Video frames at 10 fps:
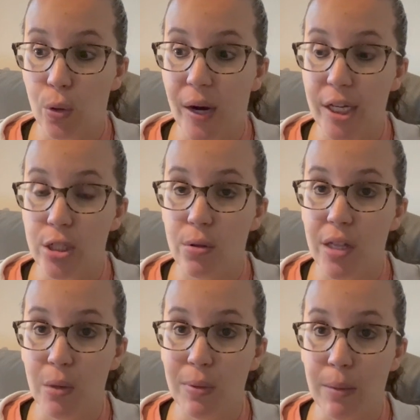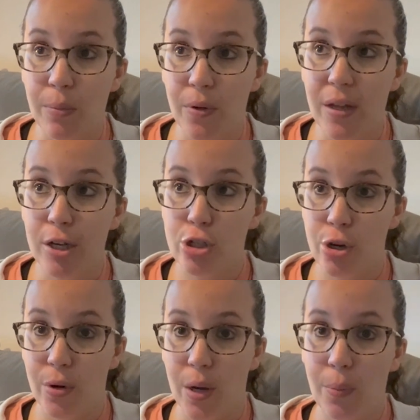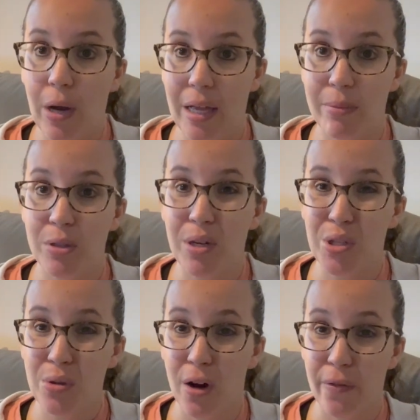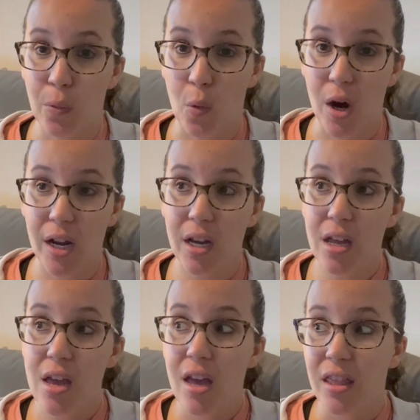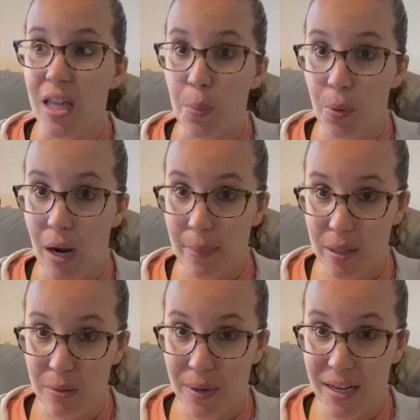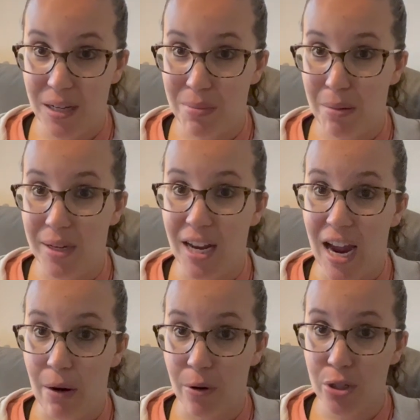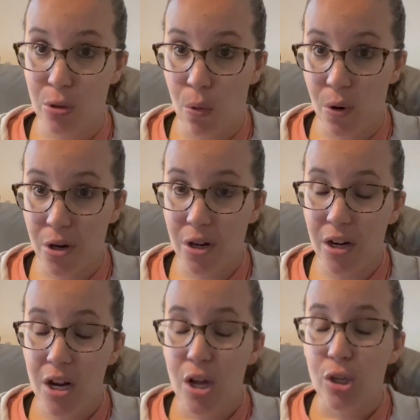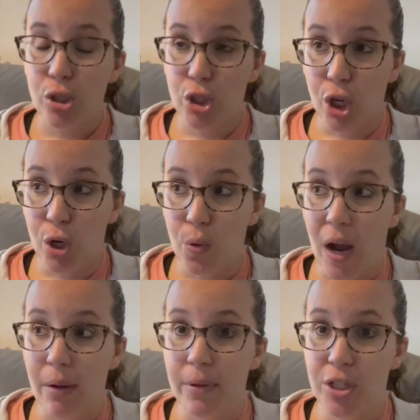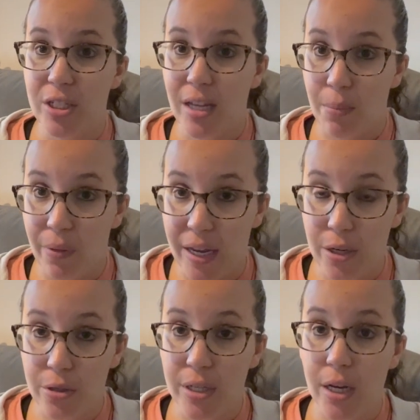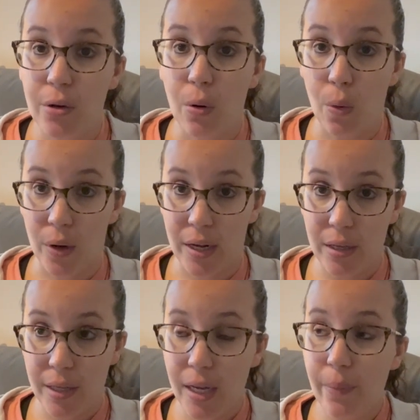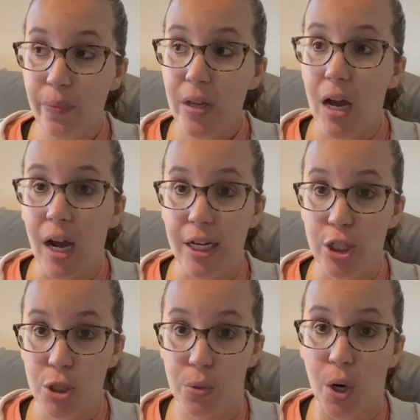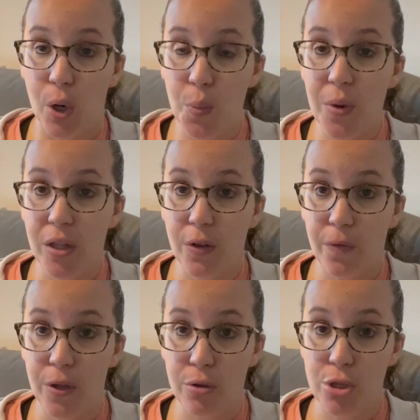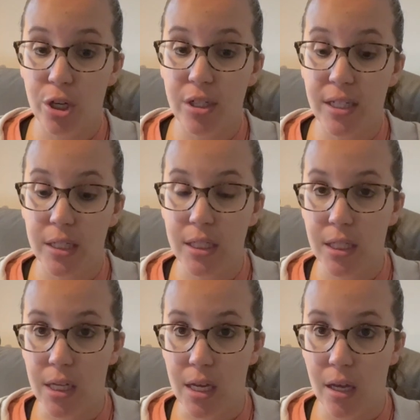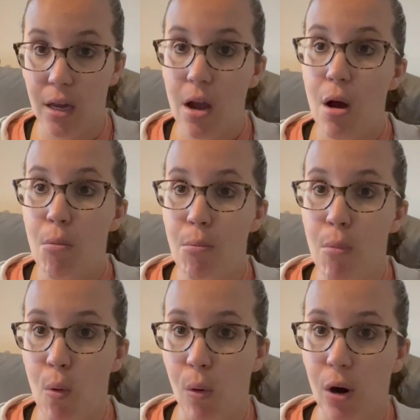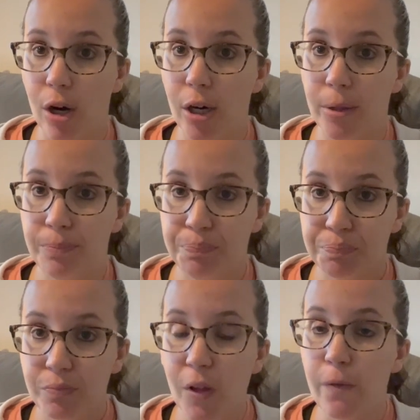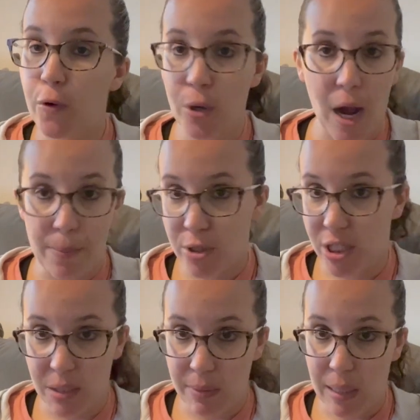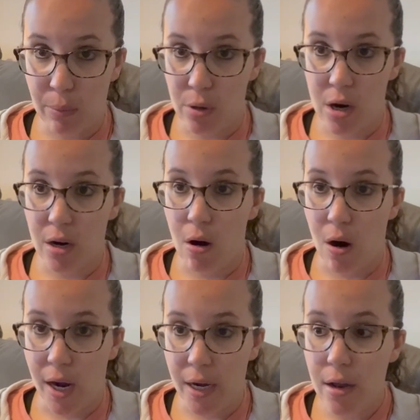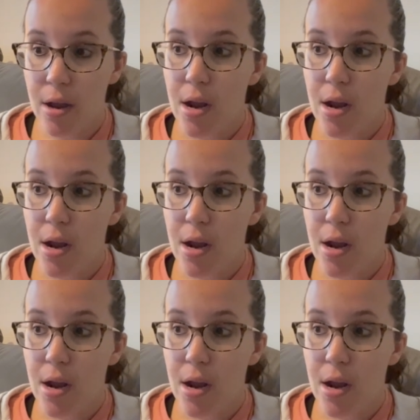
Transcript: I do think people that showed up probably between 12 and 1, they probably waited maybe an hour to order. So I would just say plan your day accordingly. I do hope in the future to see more food options being brought on,